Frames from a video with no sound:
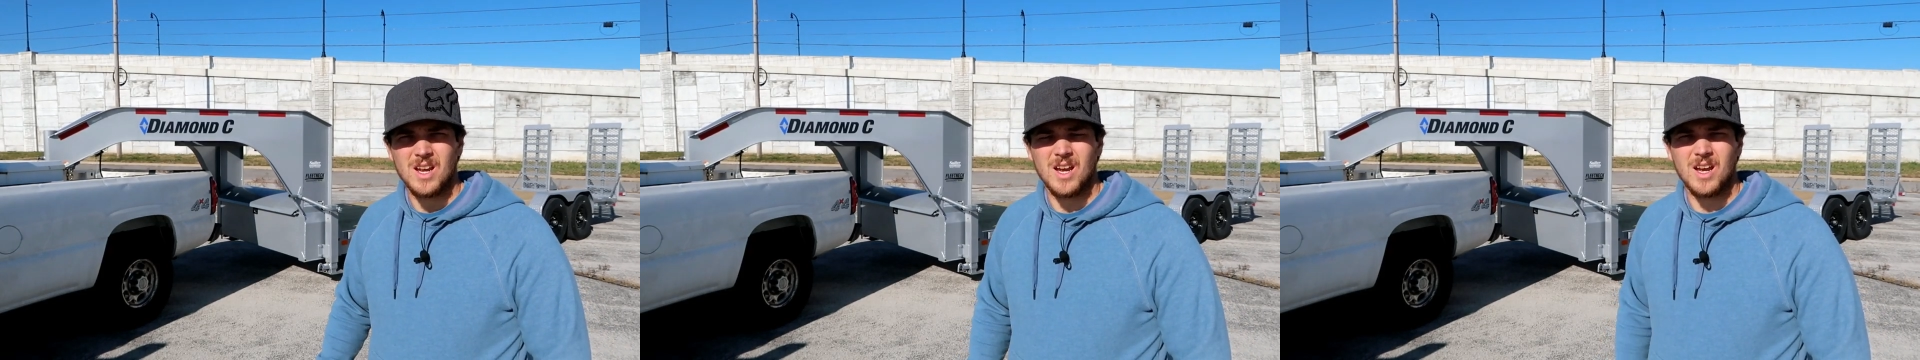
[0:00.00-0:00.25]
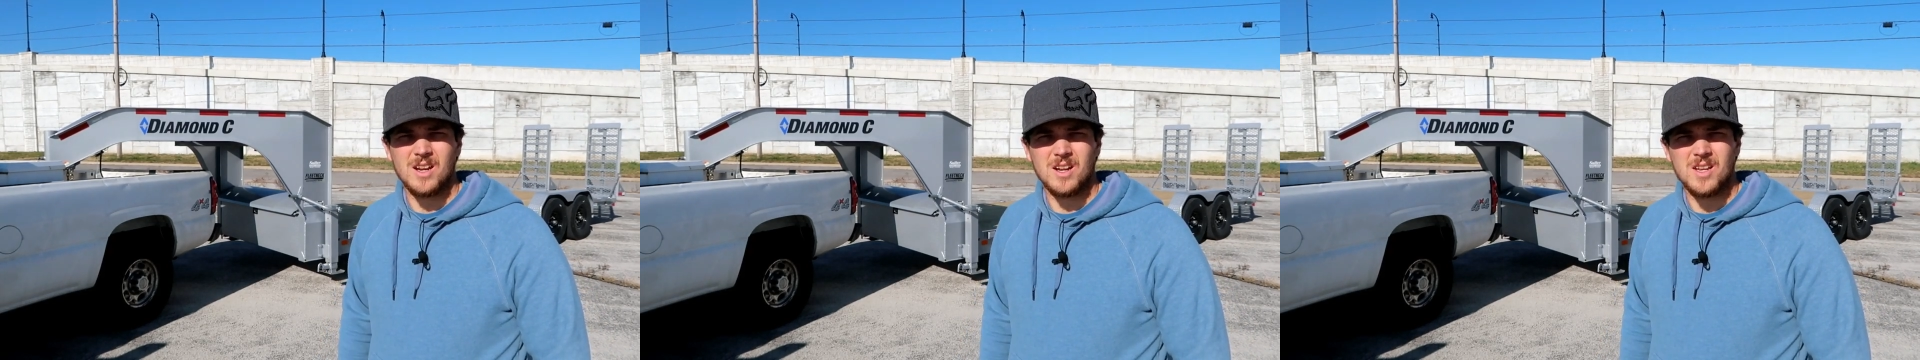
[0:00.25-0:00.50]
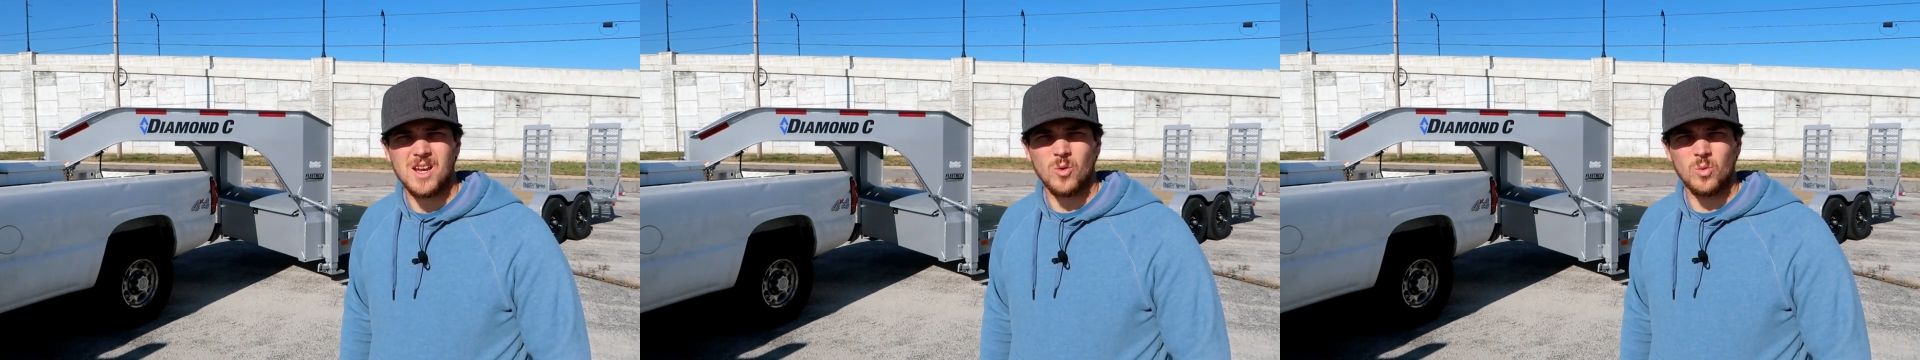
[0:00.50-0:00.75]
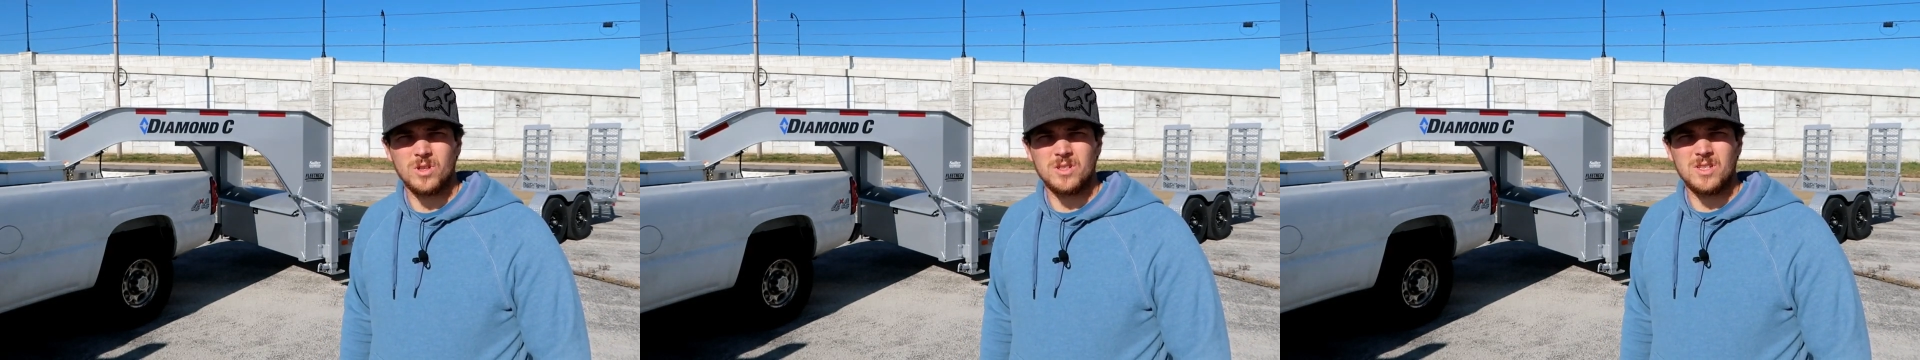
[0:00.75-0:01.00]
and take
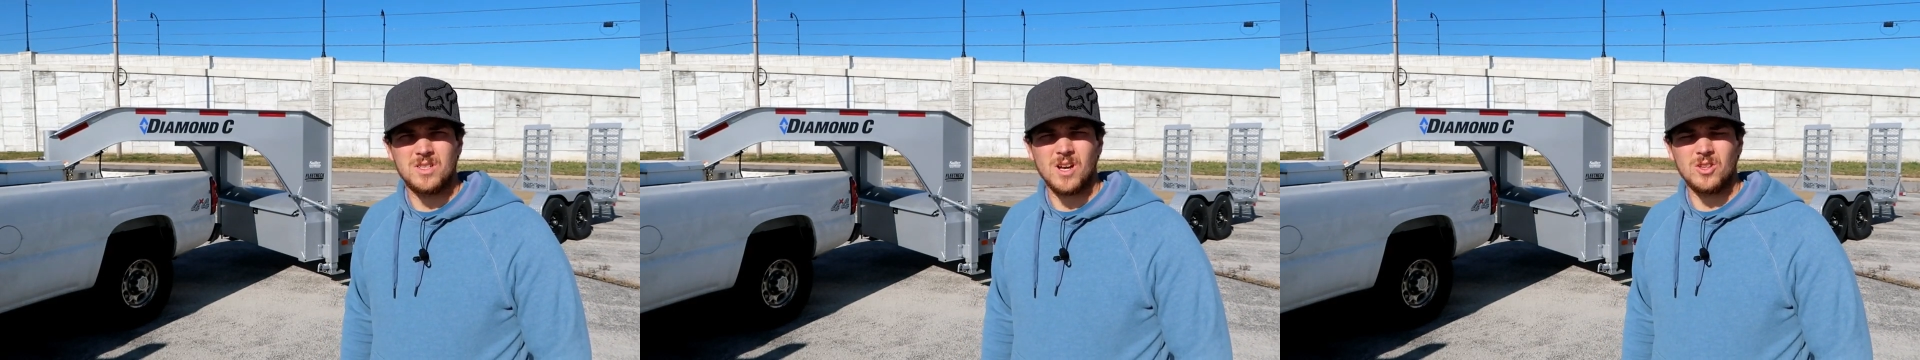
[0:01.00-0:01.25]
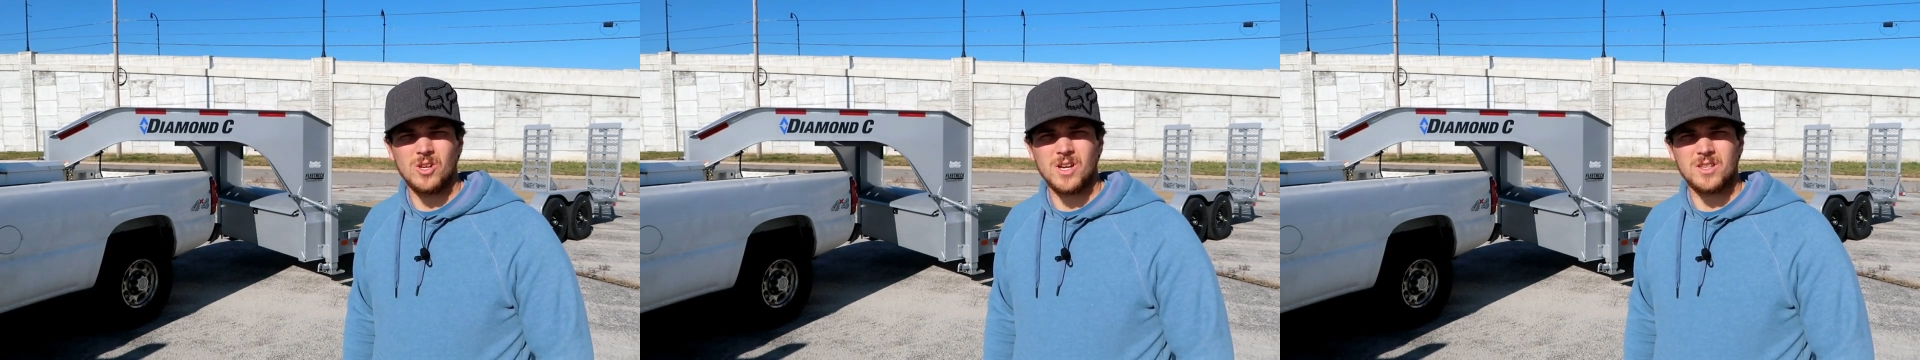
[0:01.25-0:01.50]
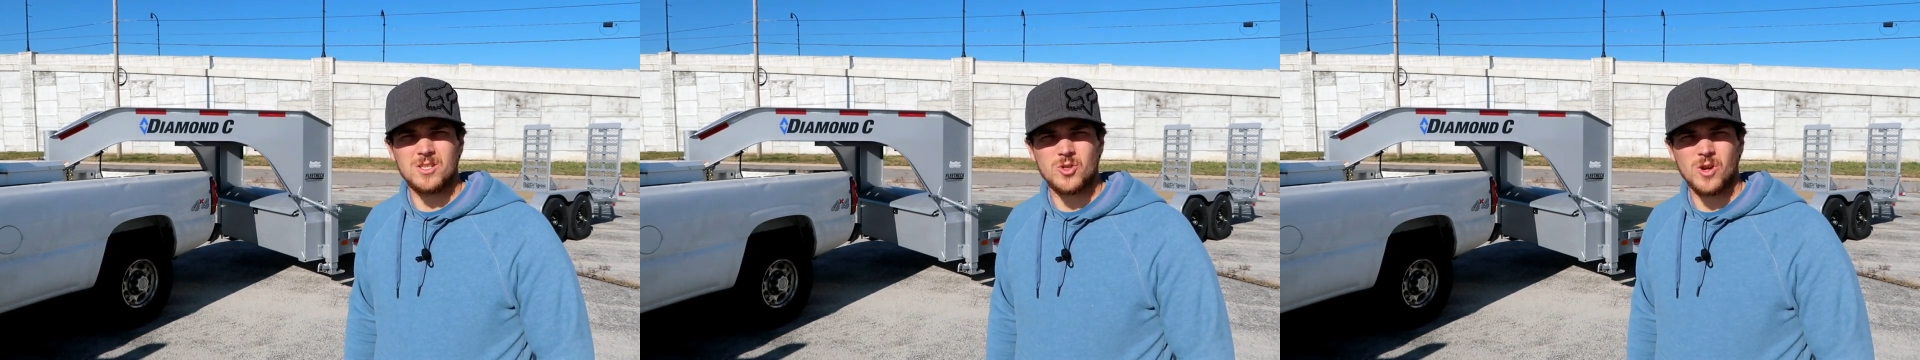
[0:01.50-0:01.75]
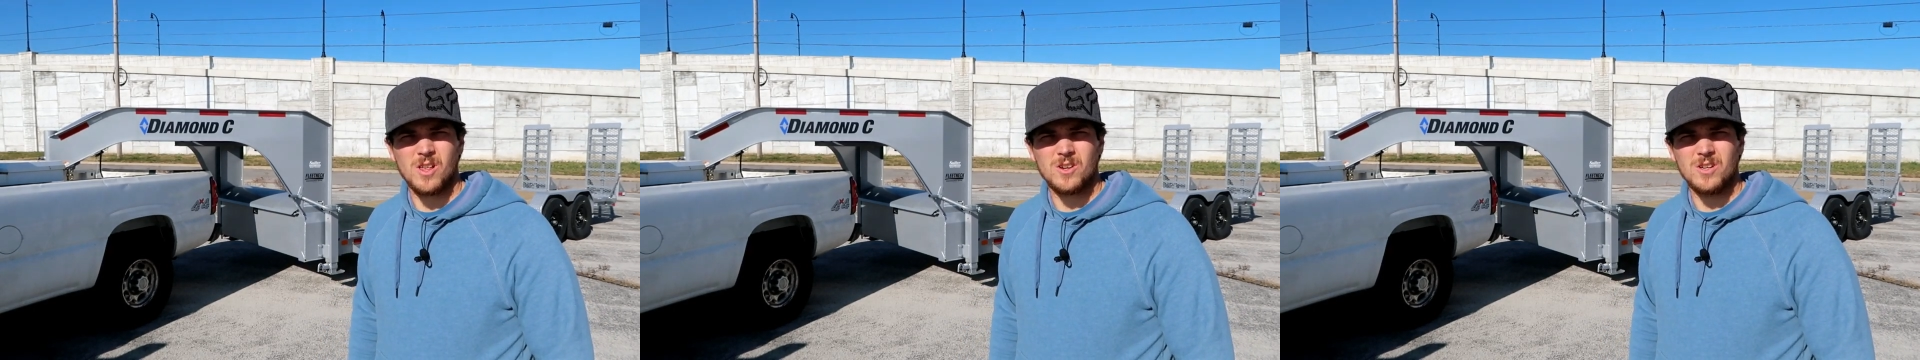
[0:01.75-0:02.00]
a really detailed look at this
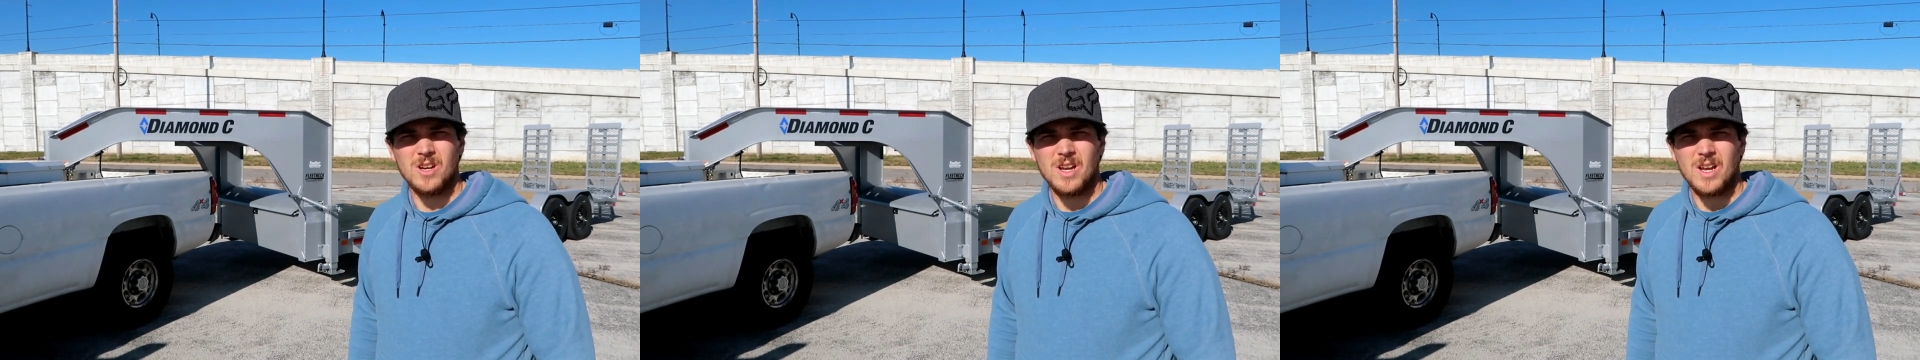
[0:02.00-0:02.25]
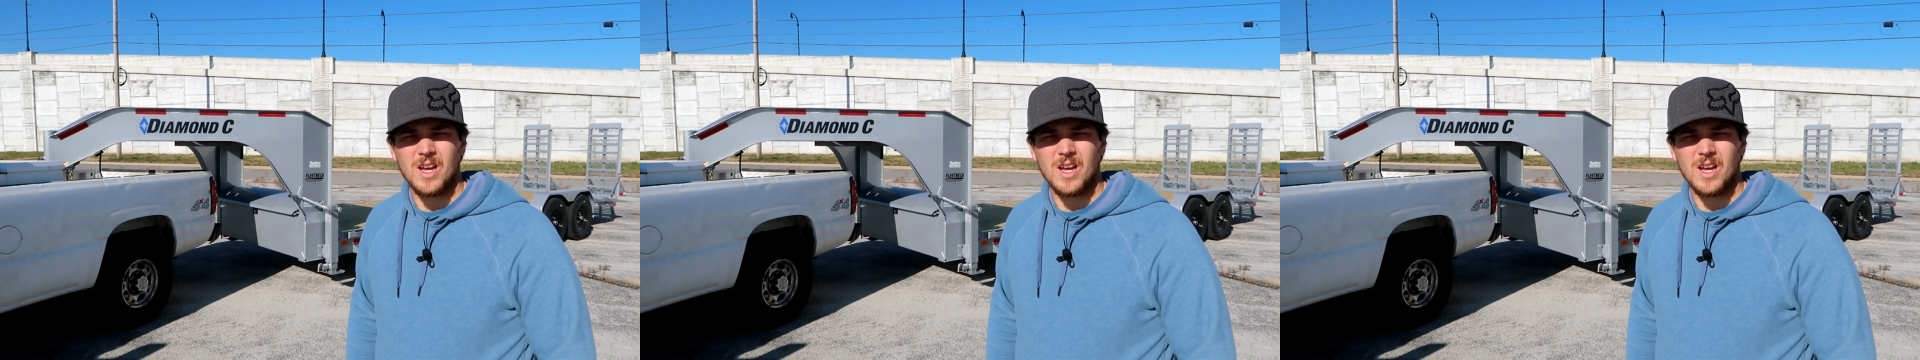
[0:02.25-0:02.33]
trailer